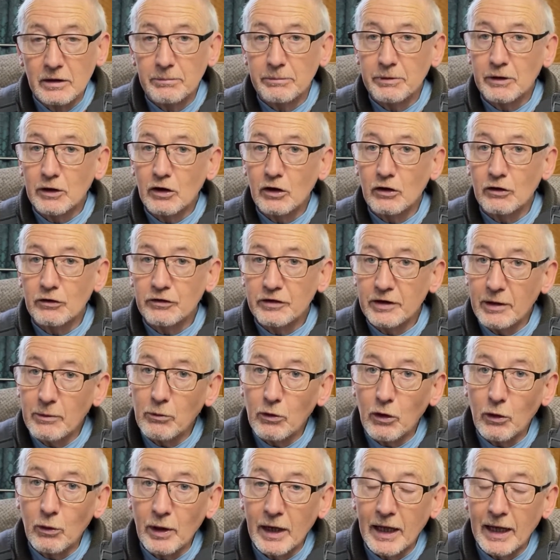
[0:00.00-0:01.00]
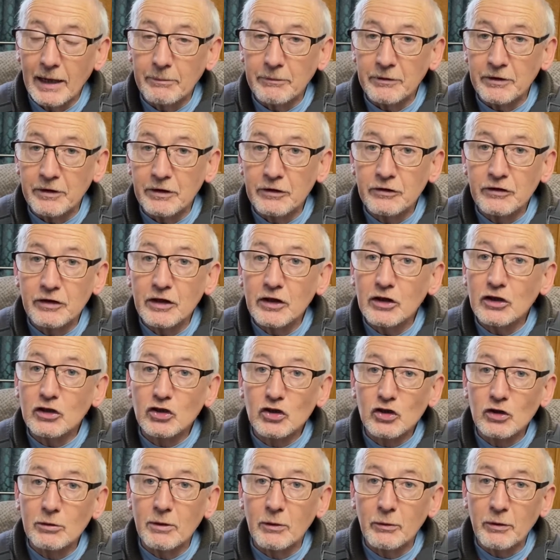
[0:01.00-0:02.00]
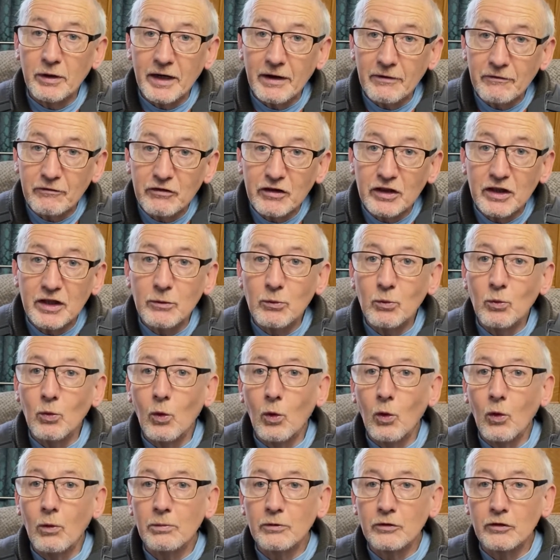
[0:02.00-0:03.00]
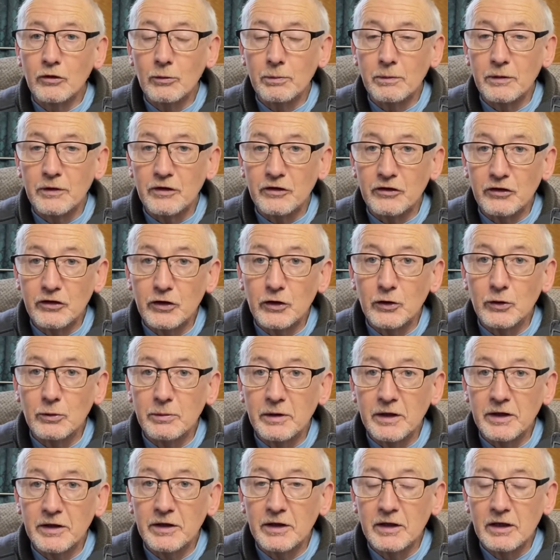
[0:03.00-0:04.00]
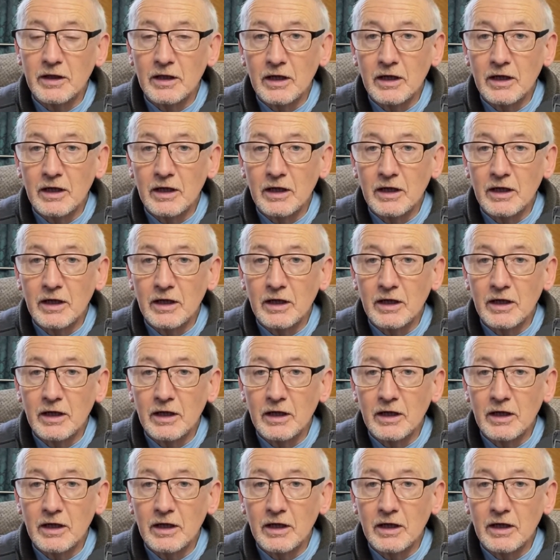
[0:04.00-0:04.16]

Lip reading: because then what will happen is in the summer when everything warms up and it's humid,